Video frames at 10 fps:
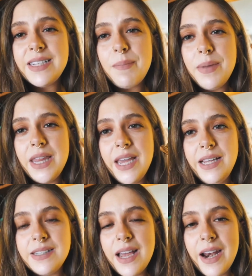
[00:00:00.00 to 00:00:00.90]
sent me
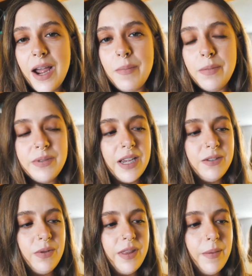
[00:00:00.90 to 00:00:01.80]
these and I'm
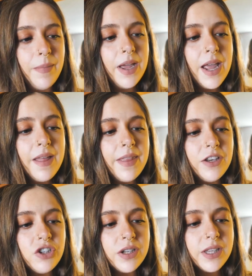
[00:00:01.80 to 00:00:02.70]
obsessed with them. They're
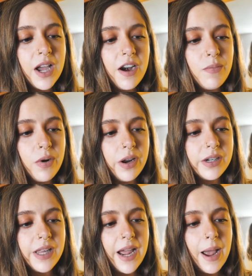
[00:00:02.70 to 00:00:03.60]
just the kind of
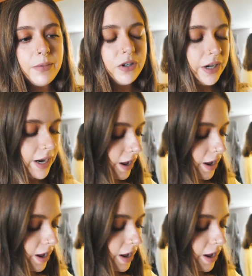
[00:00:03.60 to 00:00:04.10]
product that I absolutely